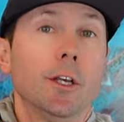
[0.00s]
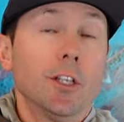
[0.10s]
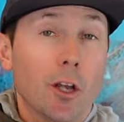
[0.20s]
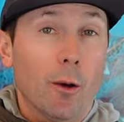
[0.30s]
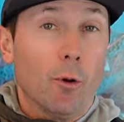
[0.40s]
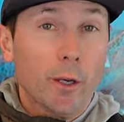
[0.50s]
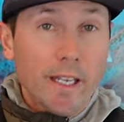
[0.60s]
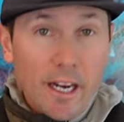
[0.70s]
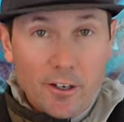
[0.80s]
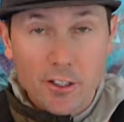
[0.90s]
So I will
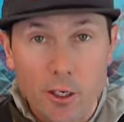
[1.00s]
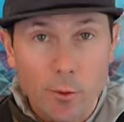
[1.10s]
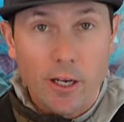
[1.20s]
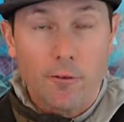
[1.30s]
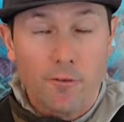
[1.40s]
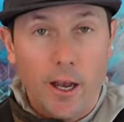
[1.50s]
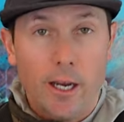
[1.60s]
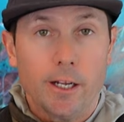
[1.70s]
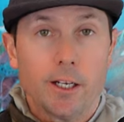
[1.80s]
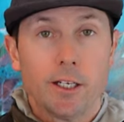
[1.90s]
guarantee we can
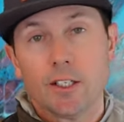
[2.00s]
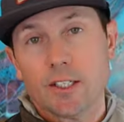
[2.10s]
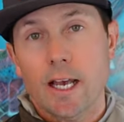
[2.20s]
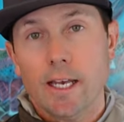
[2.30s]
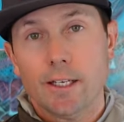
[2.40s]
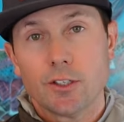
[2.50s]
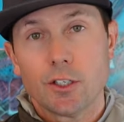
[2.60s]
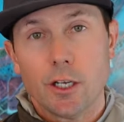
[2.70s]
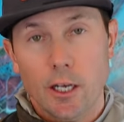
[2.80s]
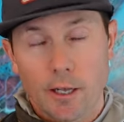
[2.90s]
find a
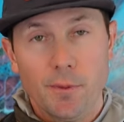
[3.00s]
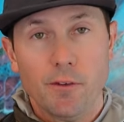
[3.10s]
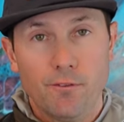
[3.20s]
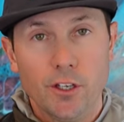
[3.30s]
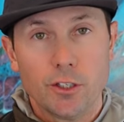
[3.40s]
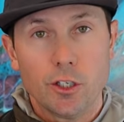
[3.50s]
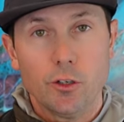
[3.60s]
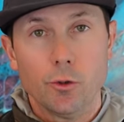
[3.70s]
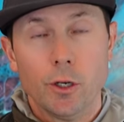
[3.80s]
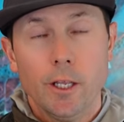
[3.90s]
size that fits
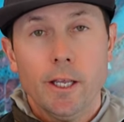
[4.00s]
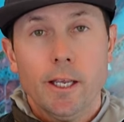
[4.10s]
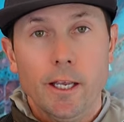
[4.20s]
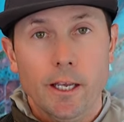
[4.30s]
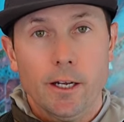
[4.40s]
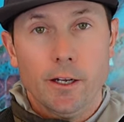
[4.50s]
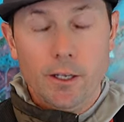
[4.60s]
you in